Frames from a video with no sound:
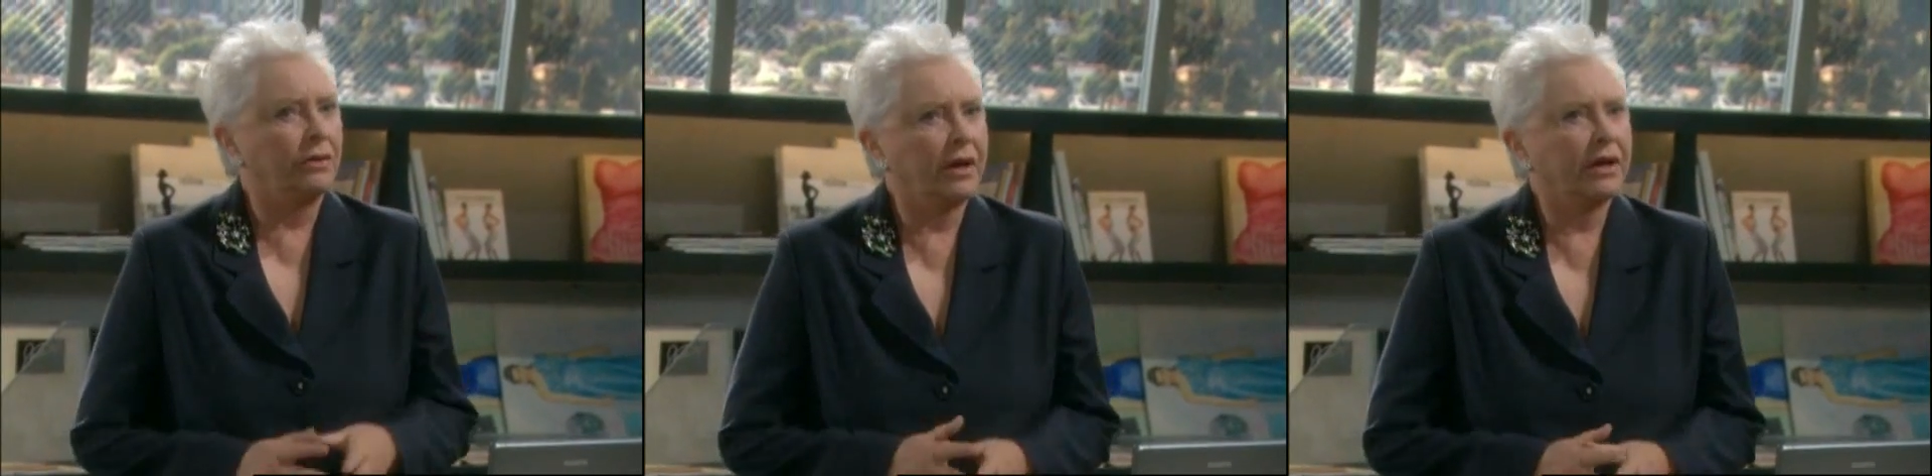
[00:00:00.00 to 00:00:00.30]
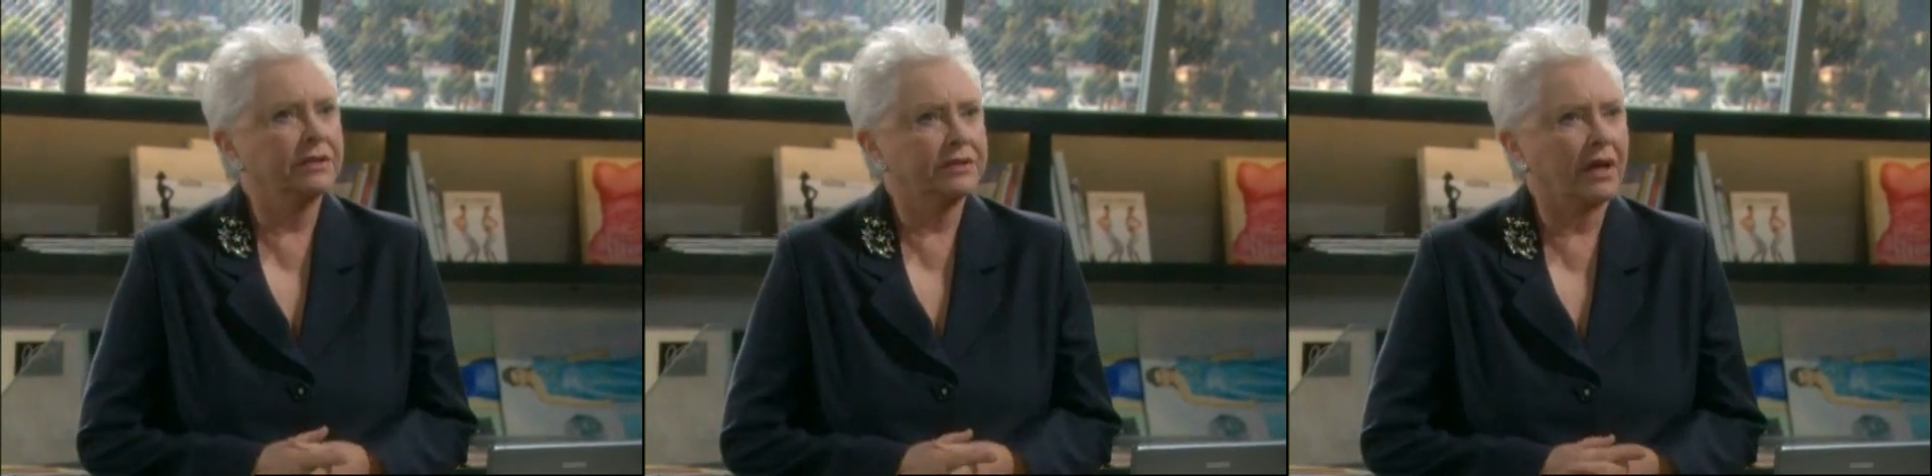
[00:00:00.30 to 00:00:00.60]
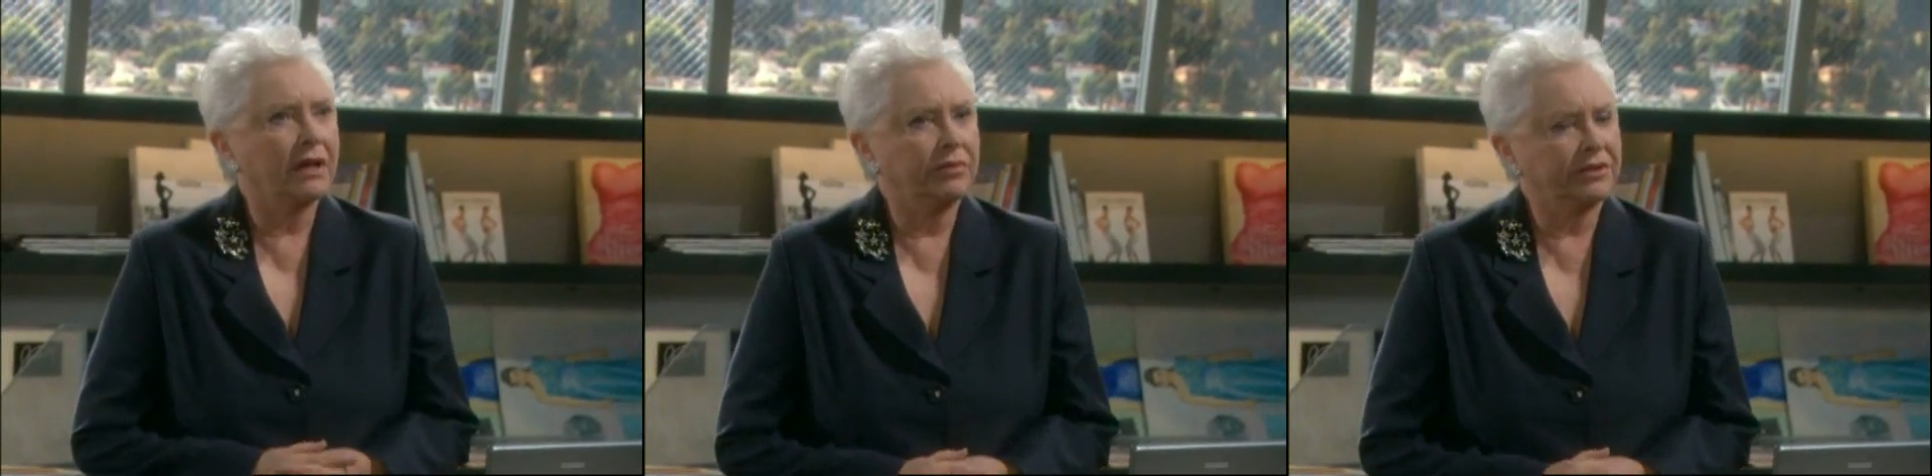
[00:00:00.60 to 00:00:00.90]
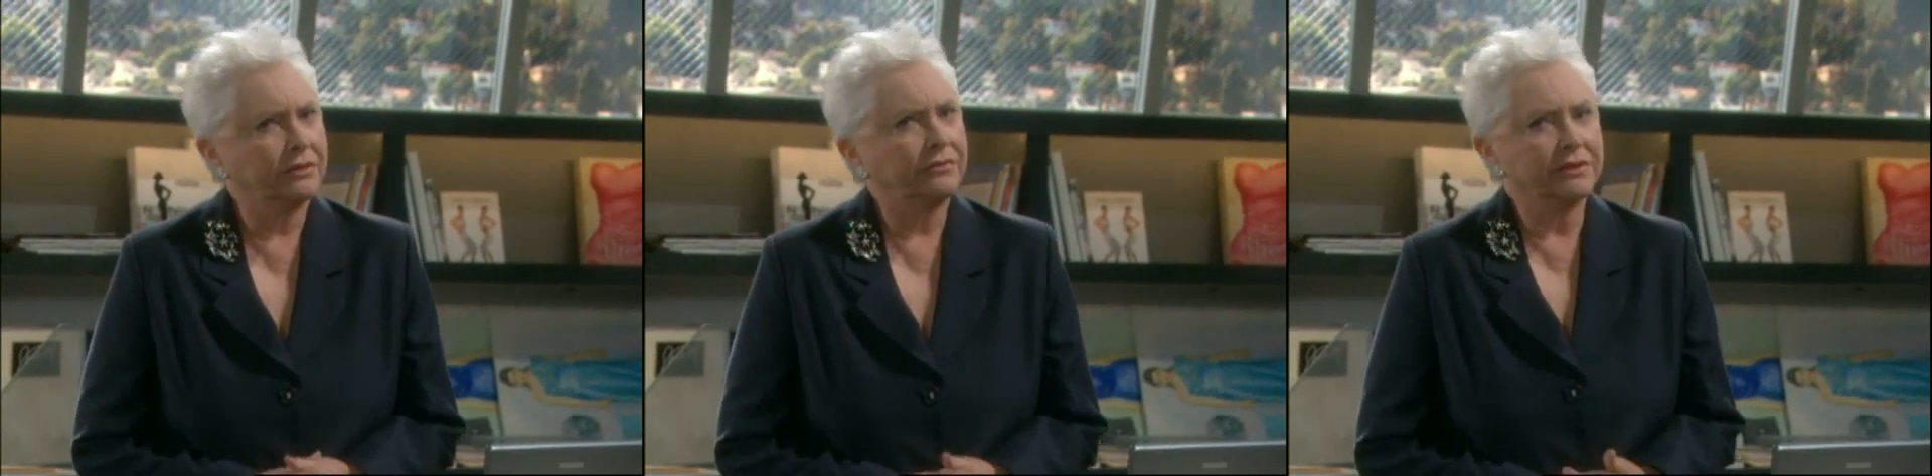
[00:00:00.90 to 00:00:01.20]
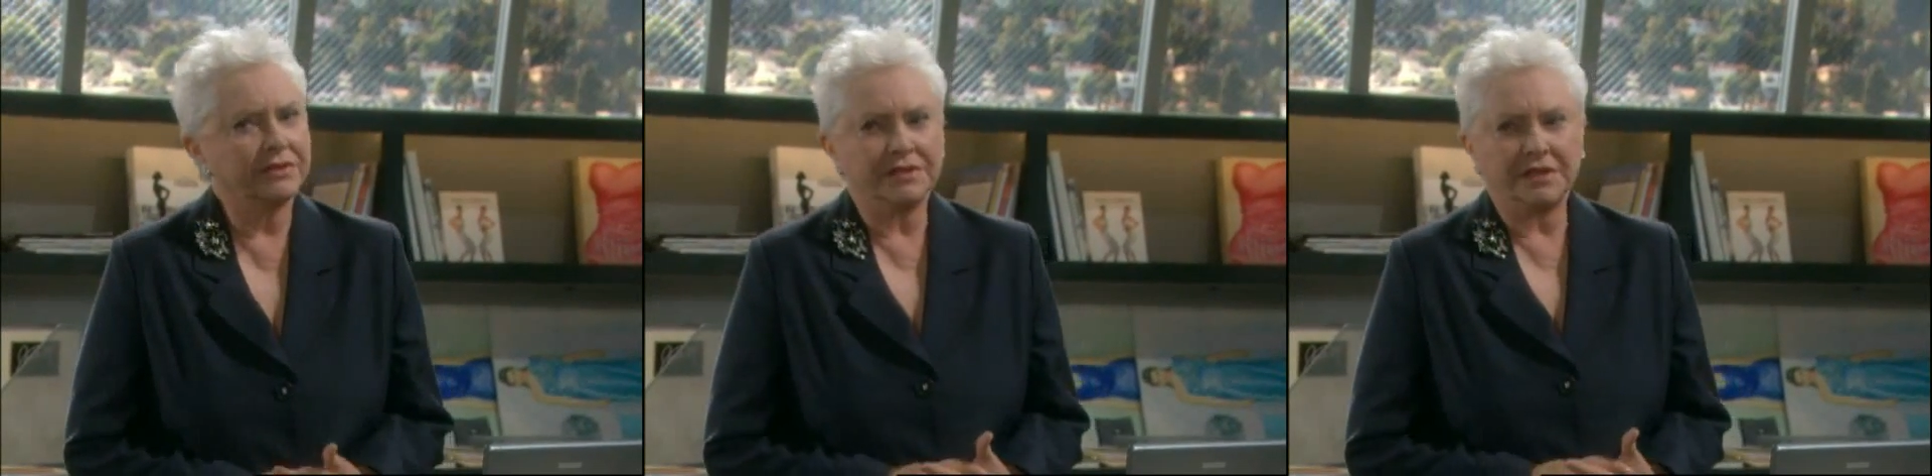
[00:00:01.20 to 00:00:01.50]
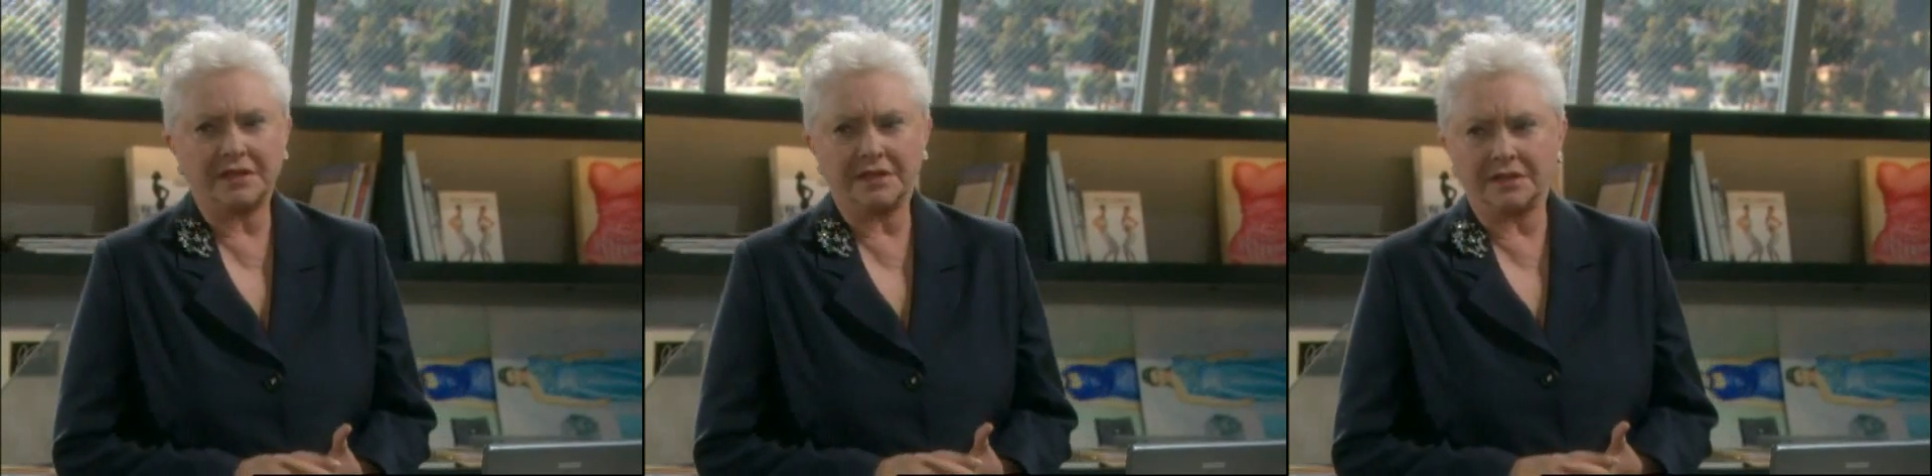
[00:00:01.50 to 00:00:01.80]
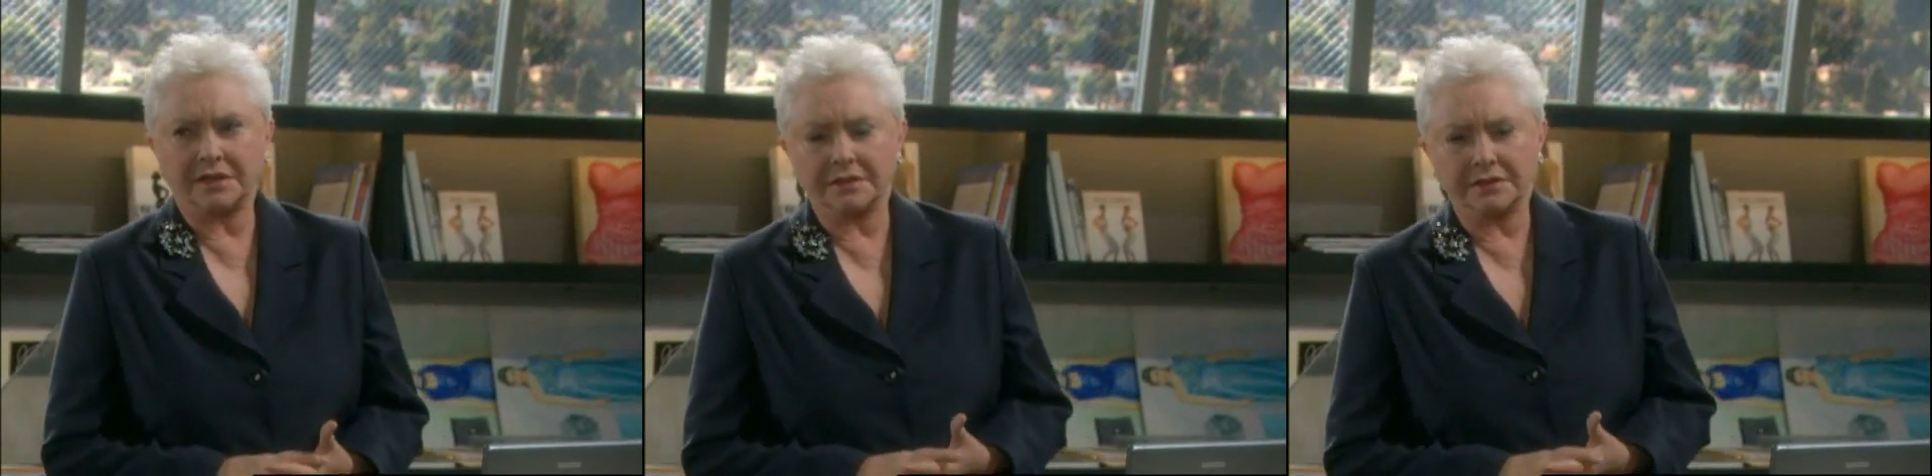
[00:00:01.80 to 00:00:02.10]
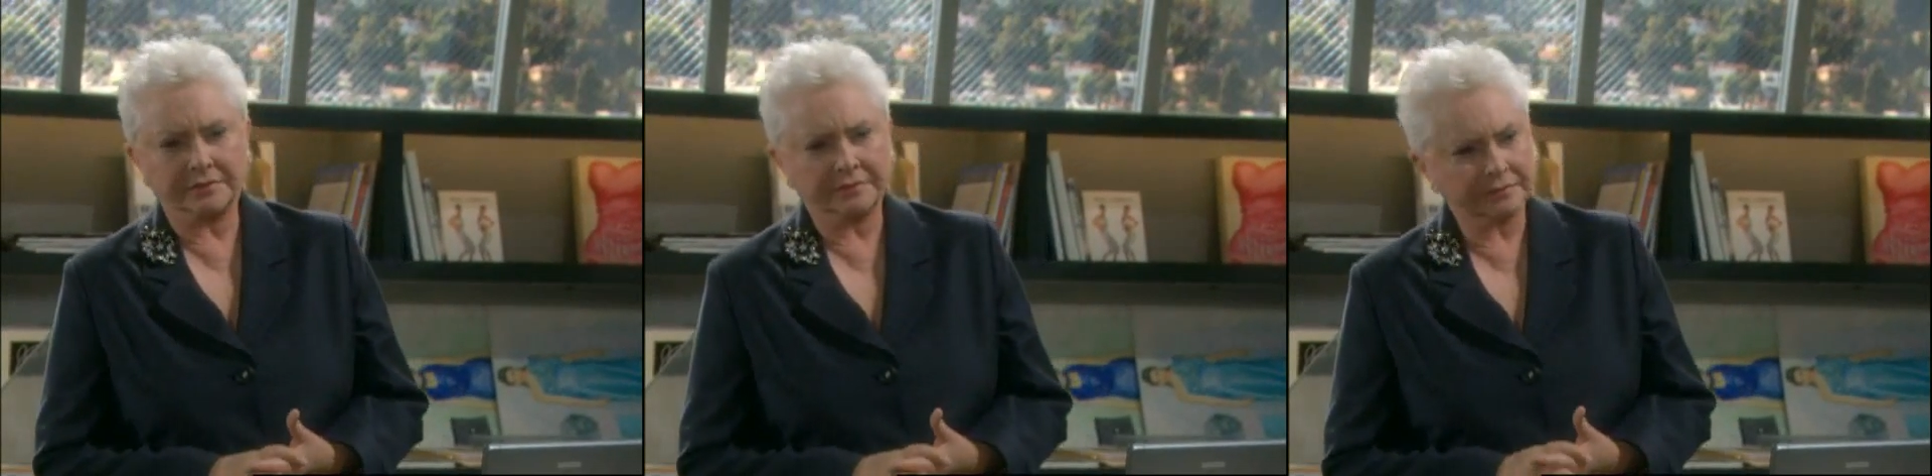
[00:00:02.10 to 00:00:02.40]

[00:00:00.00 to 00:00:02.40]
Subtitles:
irreconcilable differences, I think.